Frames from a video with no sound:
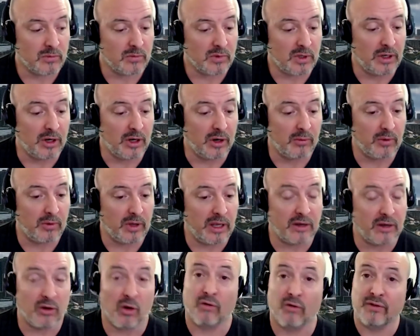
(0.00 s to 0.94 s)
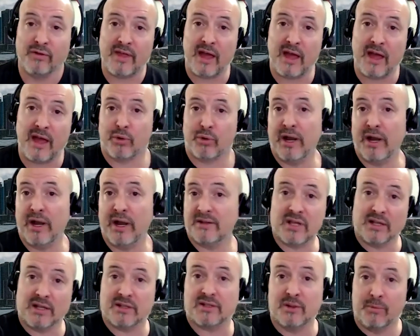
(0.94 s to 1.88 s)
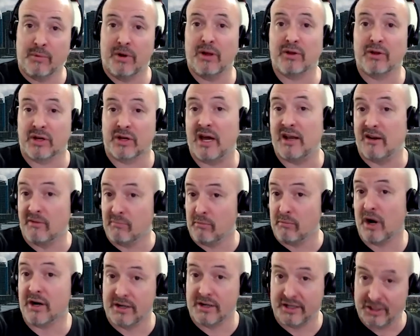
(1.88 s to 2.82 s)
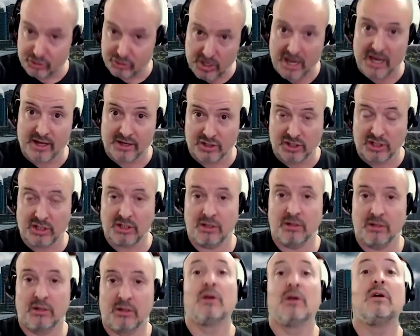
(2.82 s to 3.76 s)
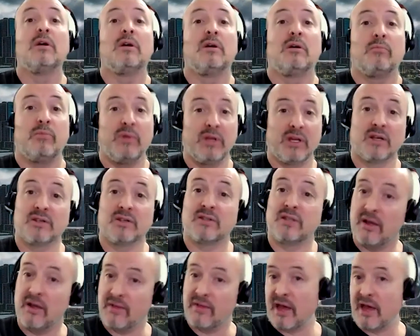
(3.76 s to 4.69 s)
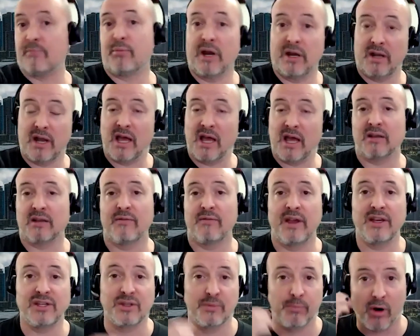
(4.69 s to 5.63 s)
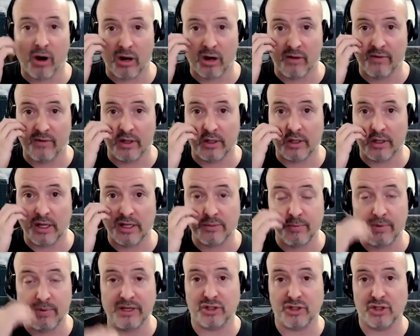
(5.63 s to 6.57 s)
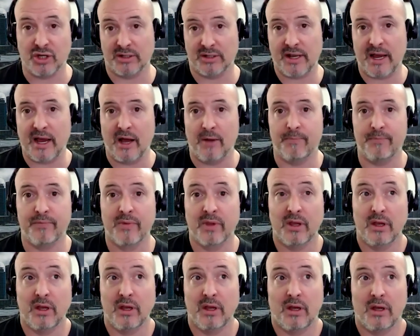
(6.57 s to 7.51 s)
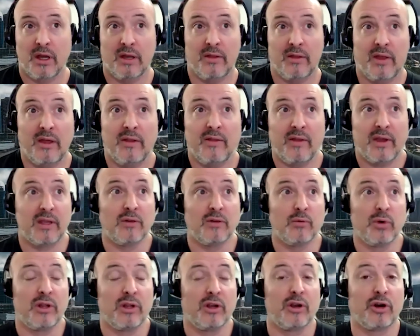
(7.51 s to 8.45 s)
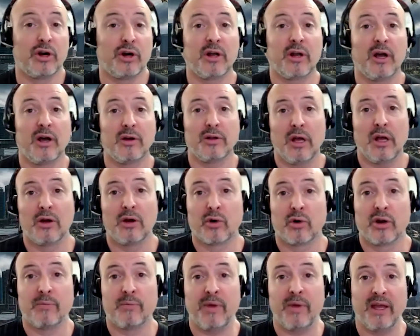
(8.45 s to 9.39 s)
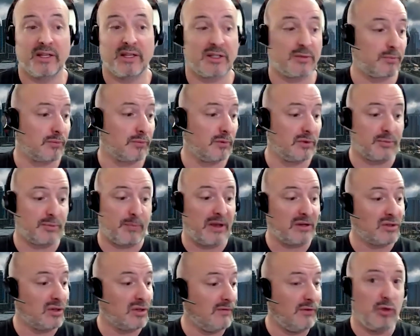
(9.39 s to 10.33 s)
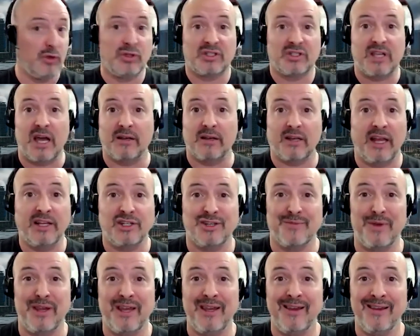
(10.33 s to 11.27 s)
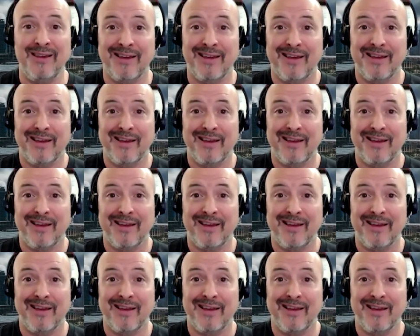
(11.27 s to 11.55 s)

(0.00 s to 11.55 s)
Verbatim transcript: you know, and hopefully that brand's got some other kind of marketing strategy, because now that brand activation part of it is being shut down. And, th- and that can really hurt a, a growing band, especially if you just got an H E B